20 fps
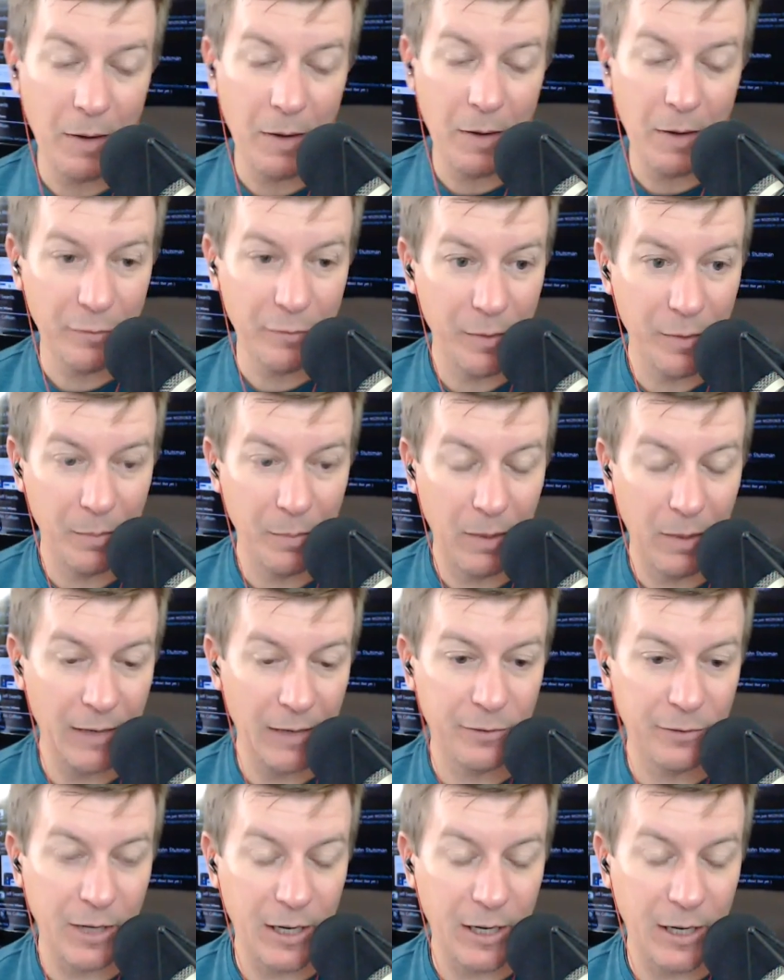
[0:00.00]
waiting for the Black
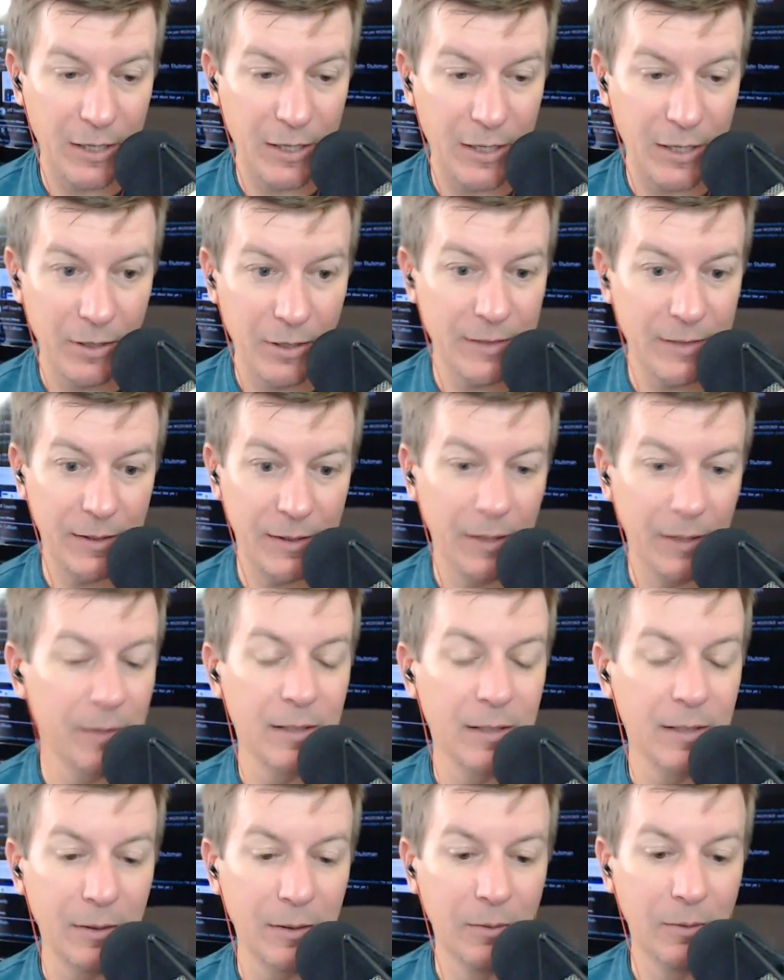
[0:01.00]
Friday craziness
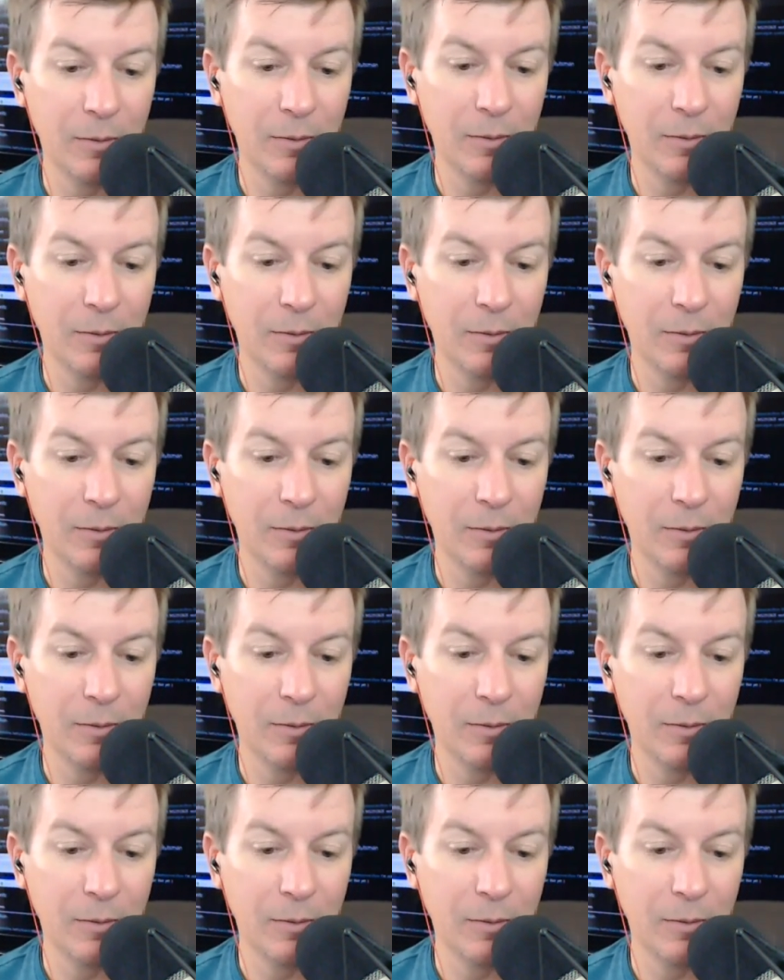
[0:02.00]
deal.